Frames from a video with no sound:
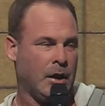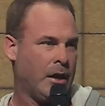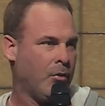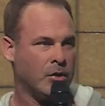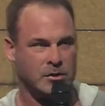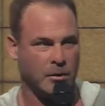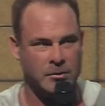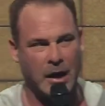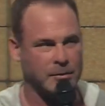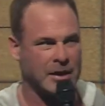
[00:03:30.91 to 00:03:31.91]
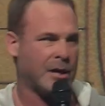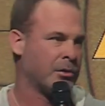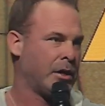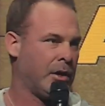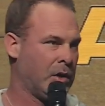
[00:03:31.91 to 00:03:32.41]
And sometimes I
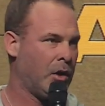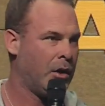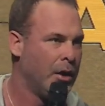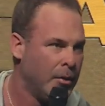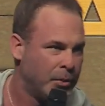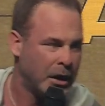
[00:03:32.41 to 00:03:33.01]
don't care at all, but